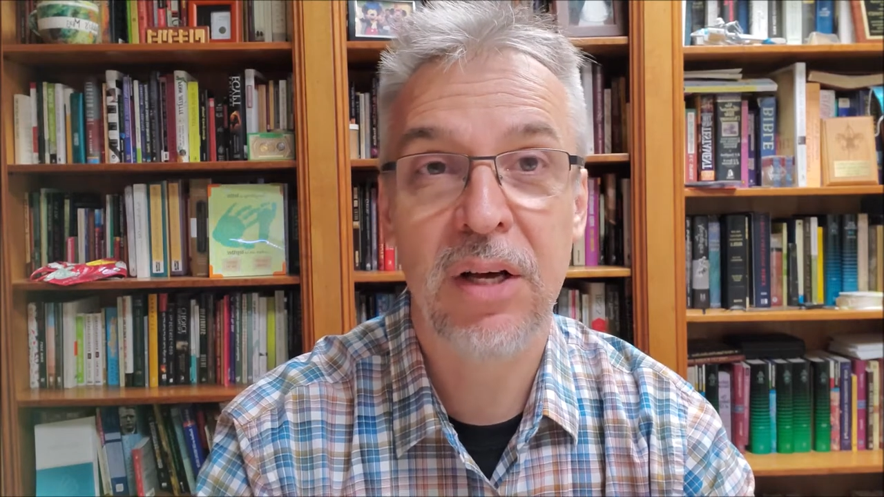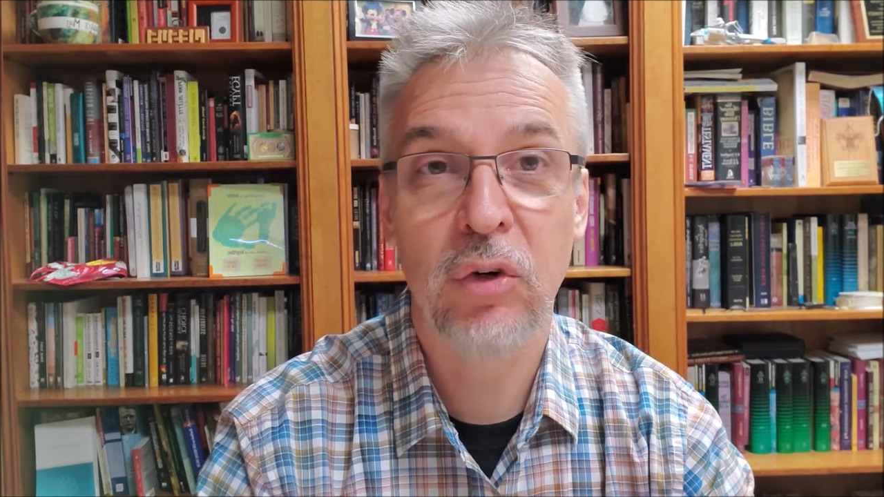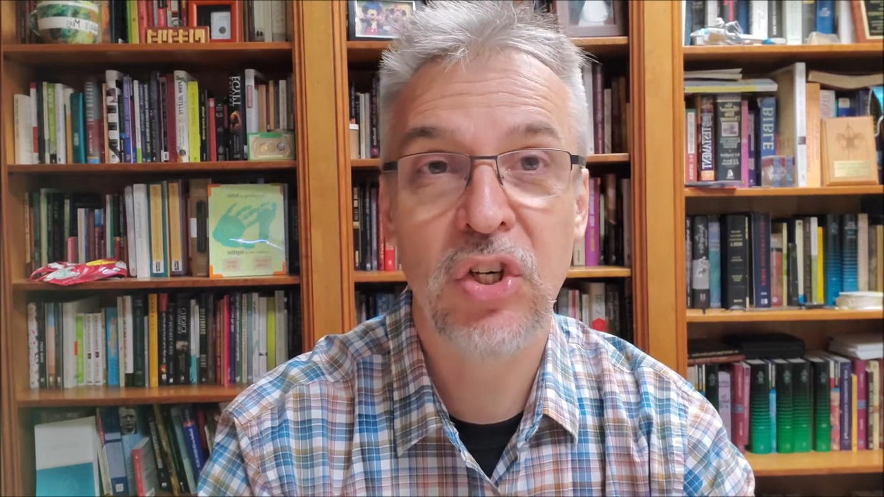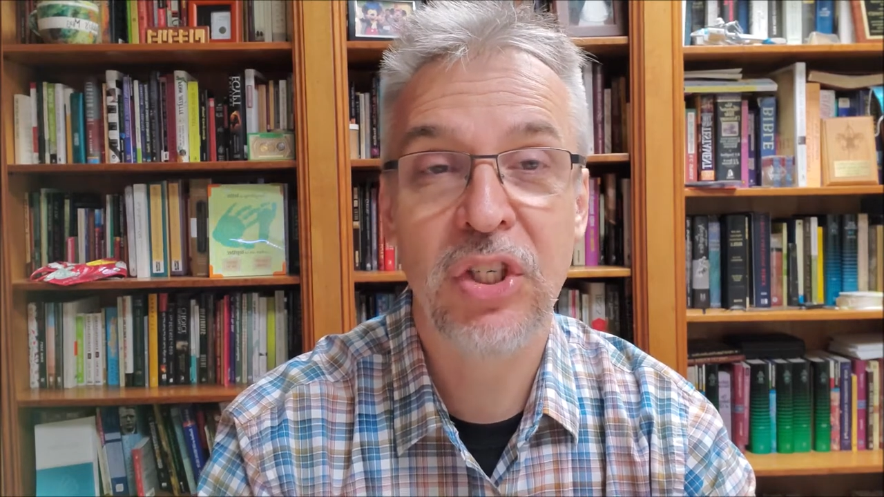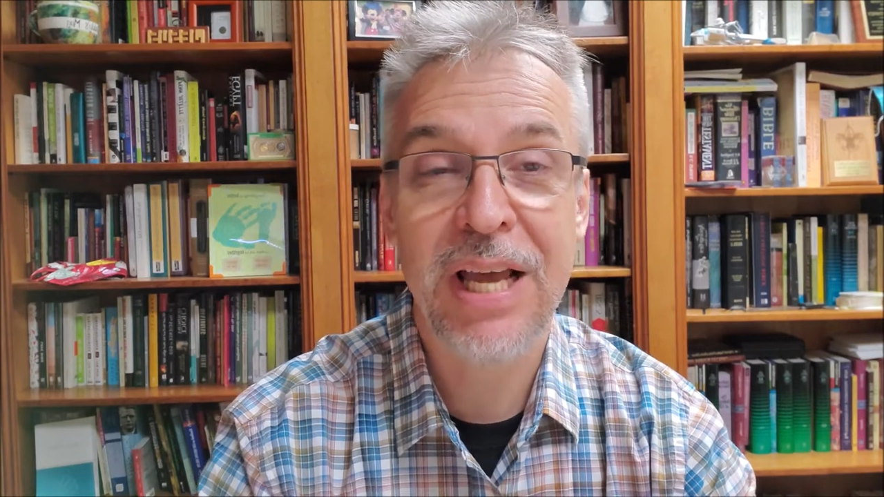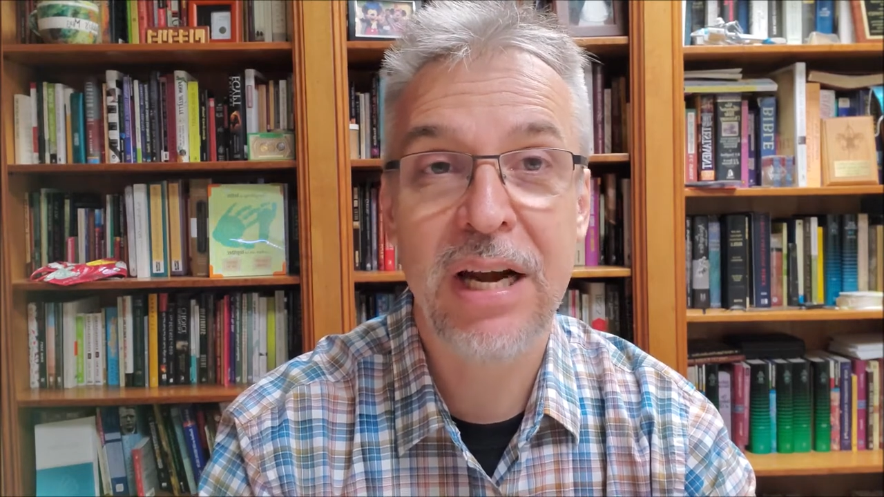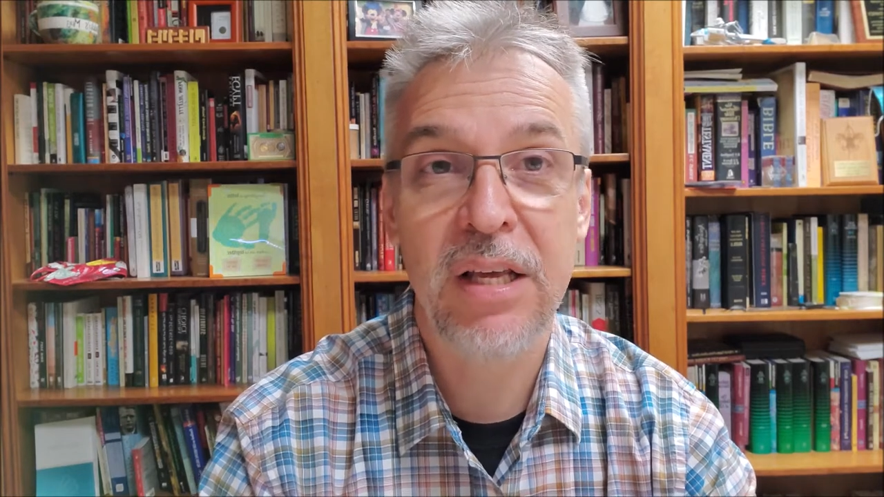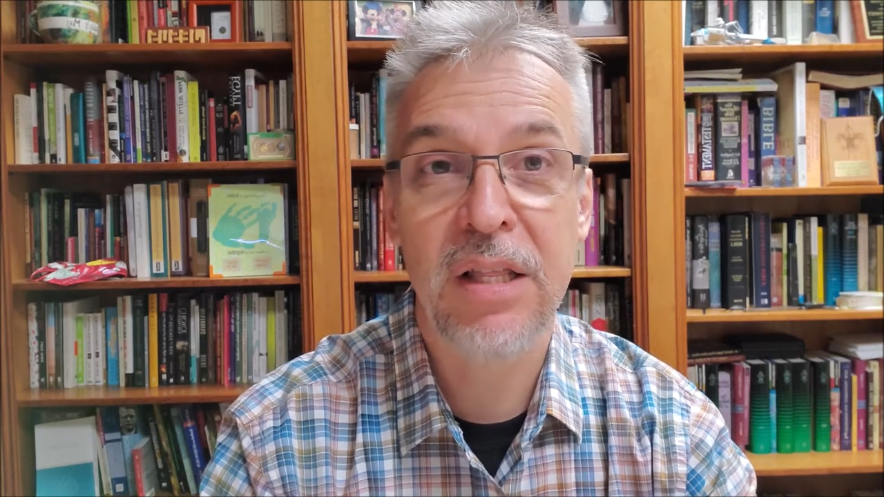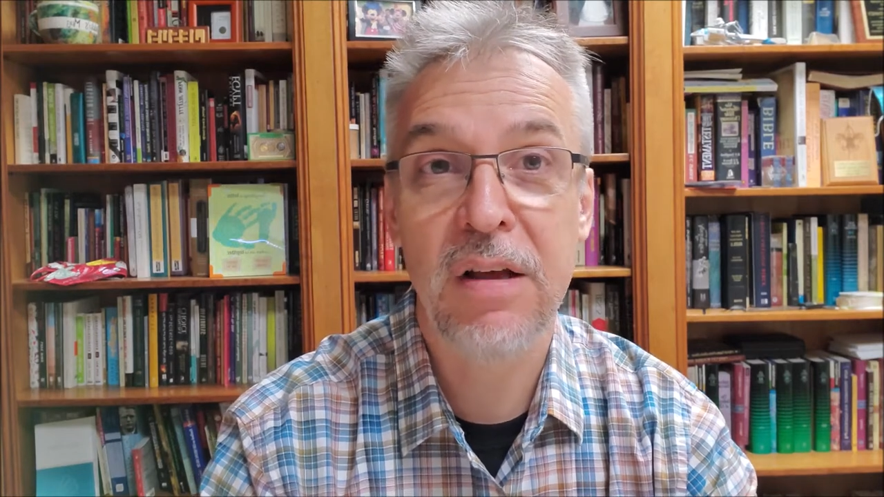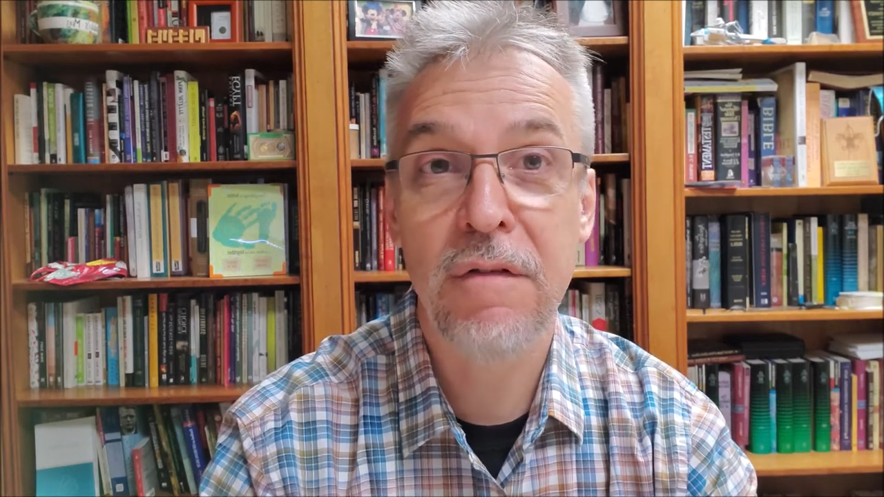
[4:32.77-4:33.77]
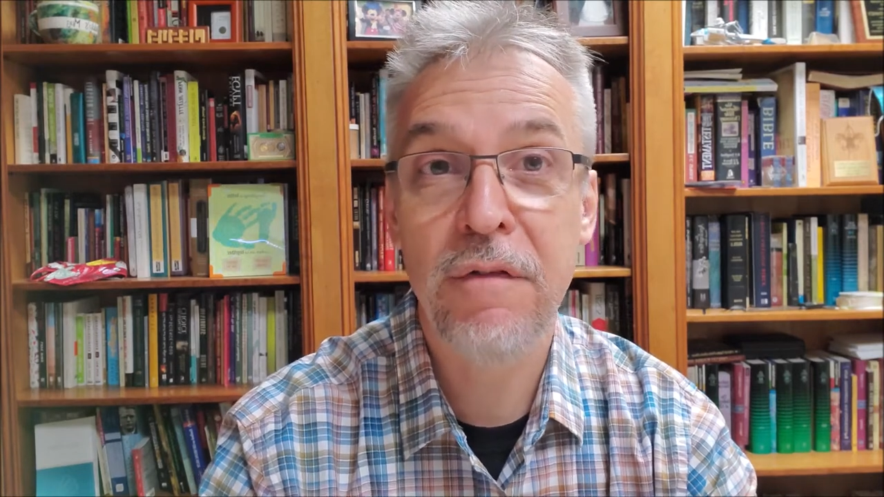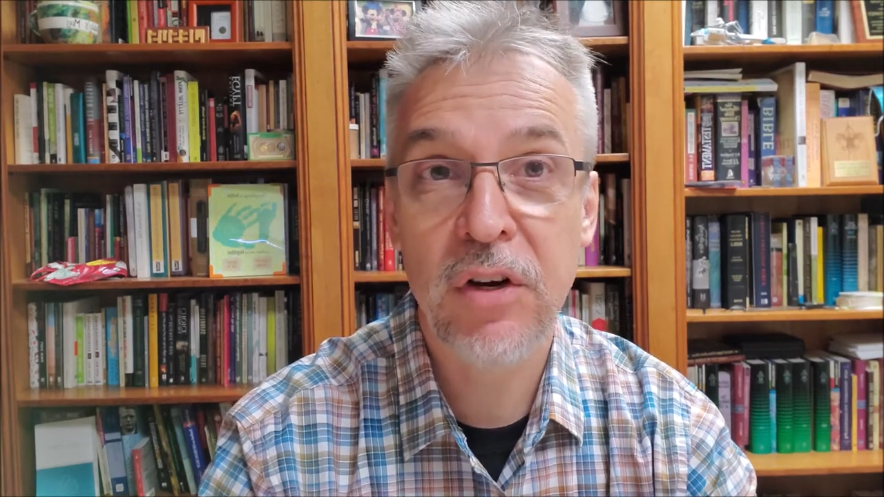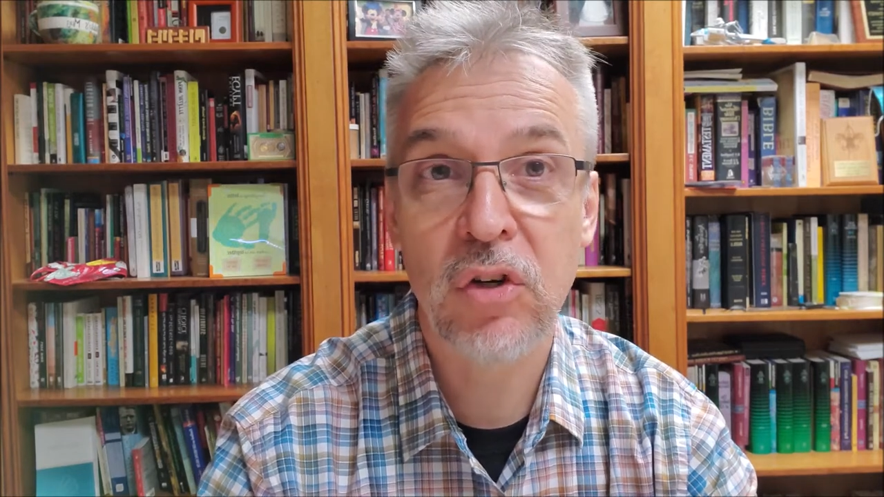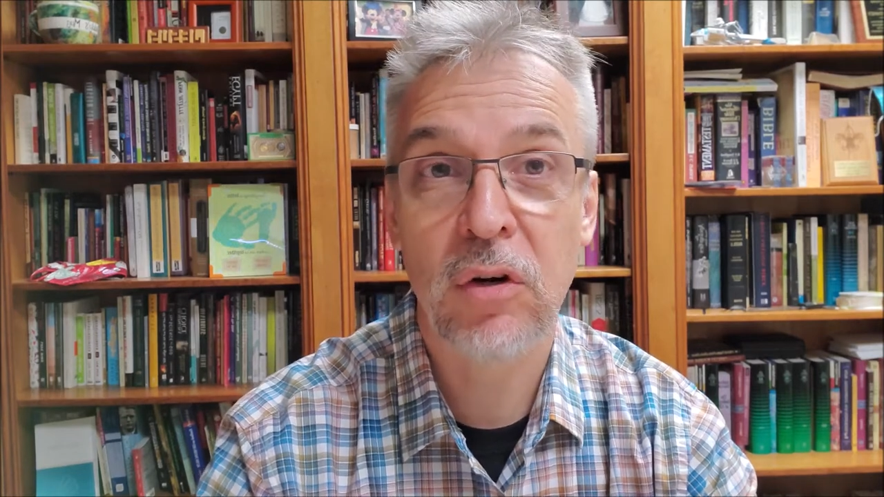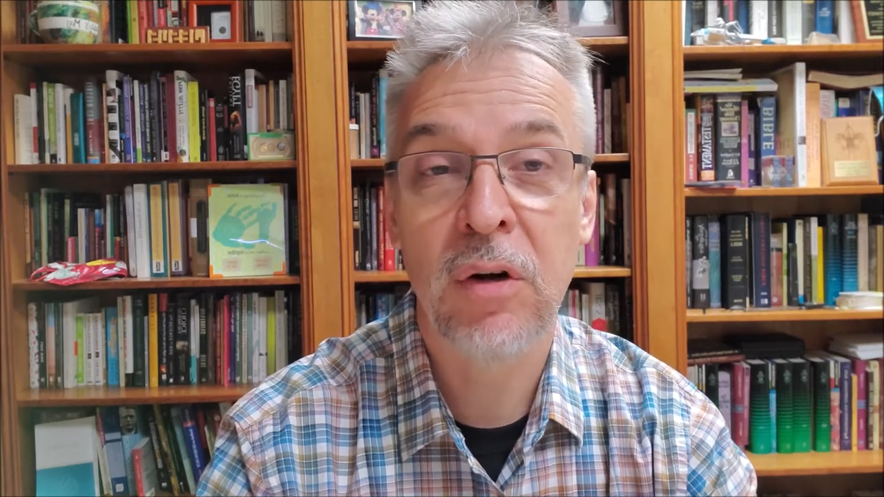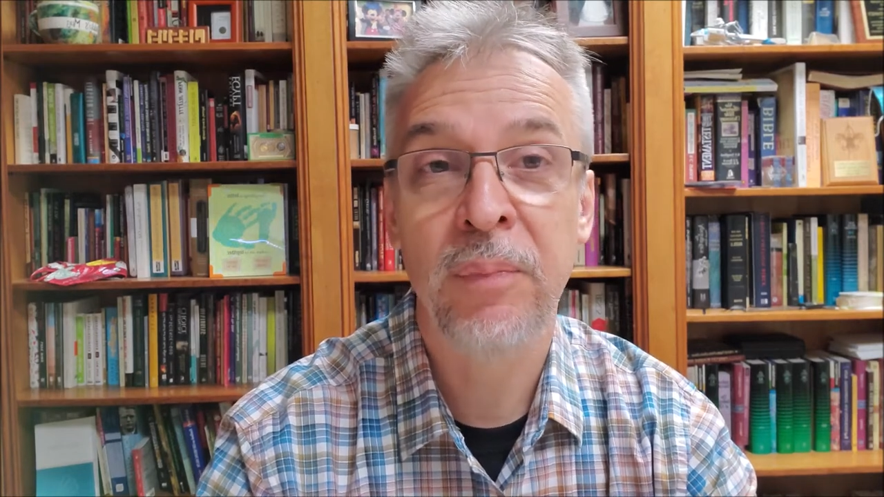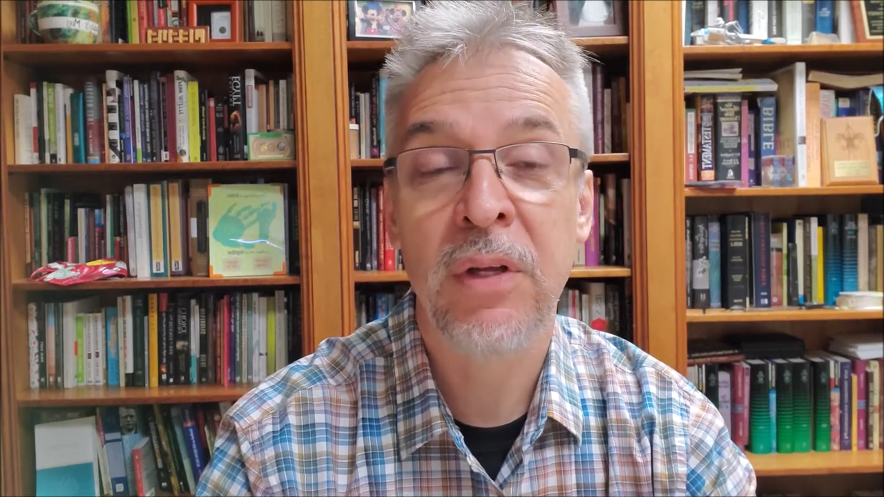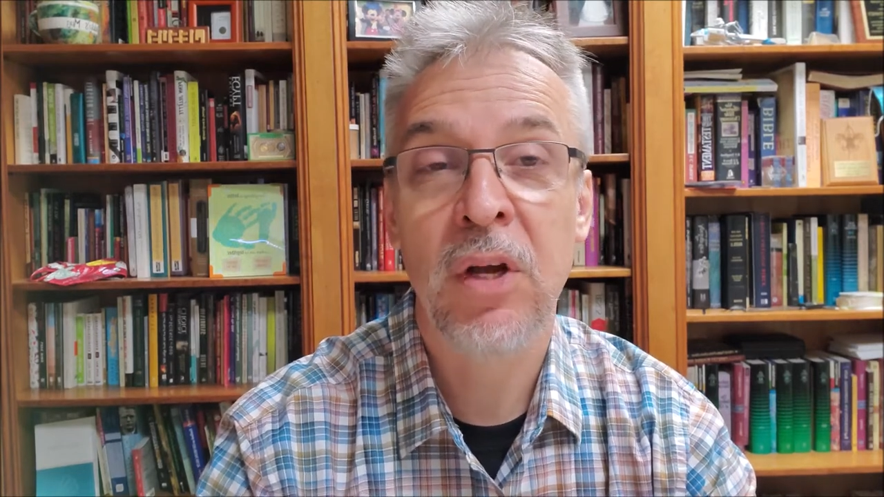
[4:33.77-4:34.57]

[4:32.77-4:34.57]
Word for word: Christianity the official